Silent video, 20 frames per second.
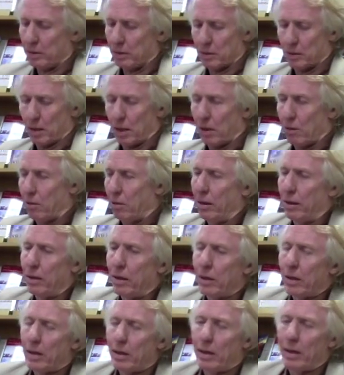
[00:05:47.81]
So,
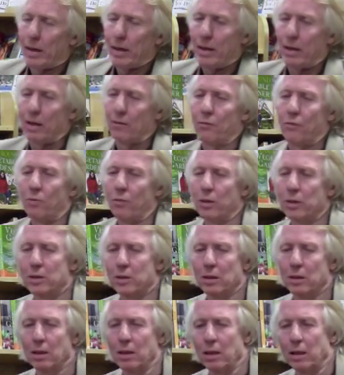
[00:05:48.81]
and
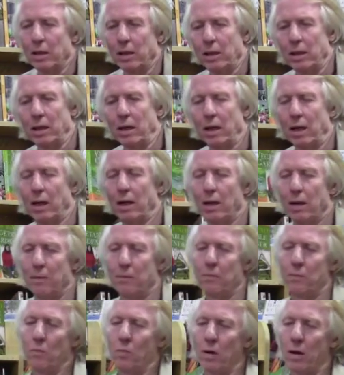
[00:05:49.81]
unfortunately,
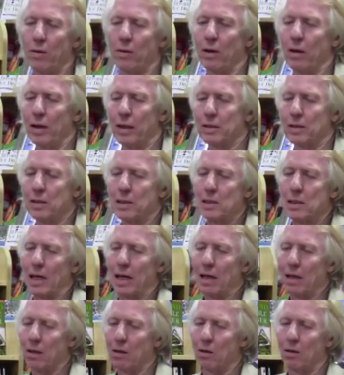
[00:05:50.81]
one of the lessons
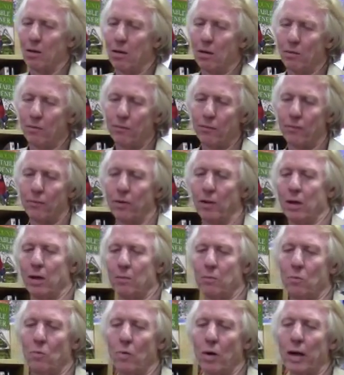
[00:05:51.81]
I learned
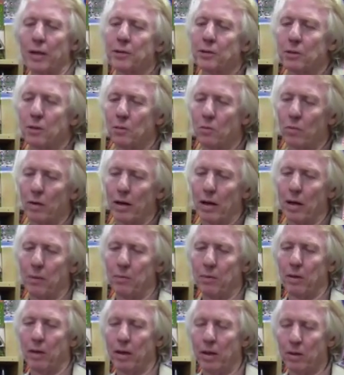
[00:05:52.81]
from watching what
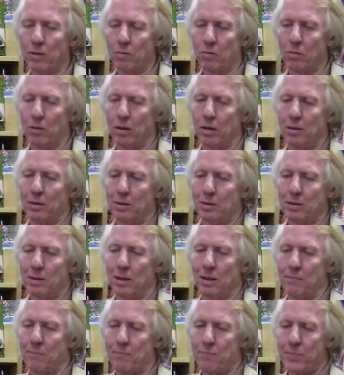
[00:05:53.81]
happened to ACORN is
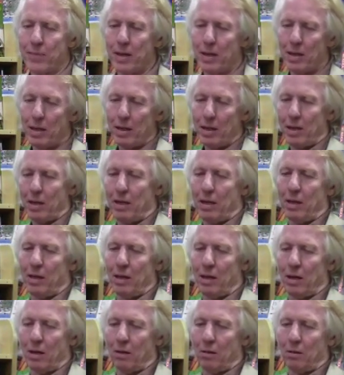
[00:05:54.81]
that,
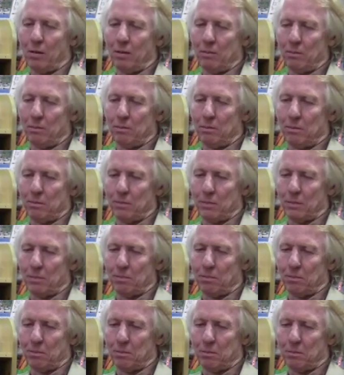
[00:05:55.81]
you know,
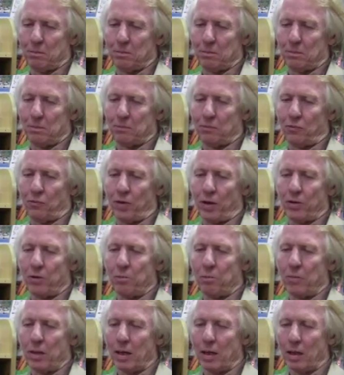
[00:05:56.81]

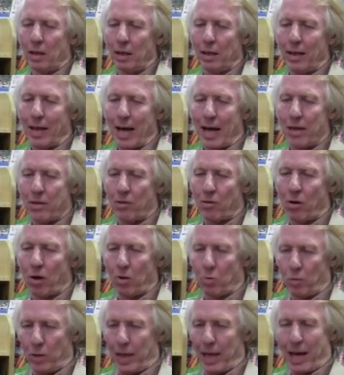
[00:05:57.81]
fundamentally, I
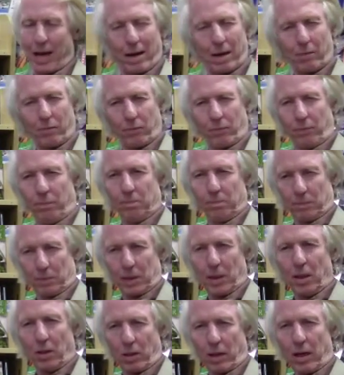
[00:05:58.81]
thought we had it,
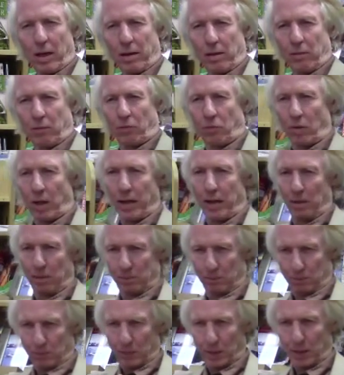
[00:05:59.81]
you know, kind of right.
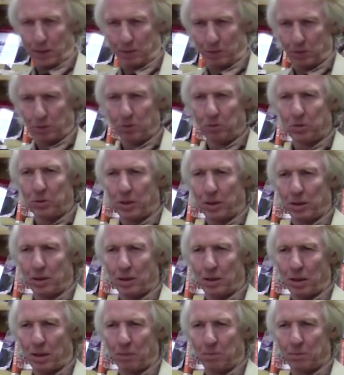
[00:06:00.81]
We had dues
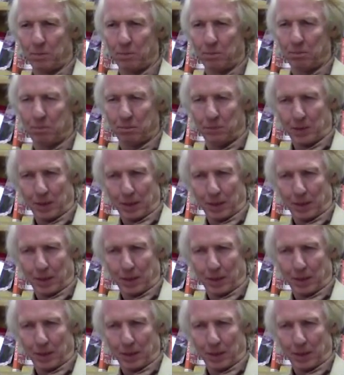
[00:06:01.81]
income,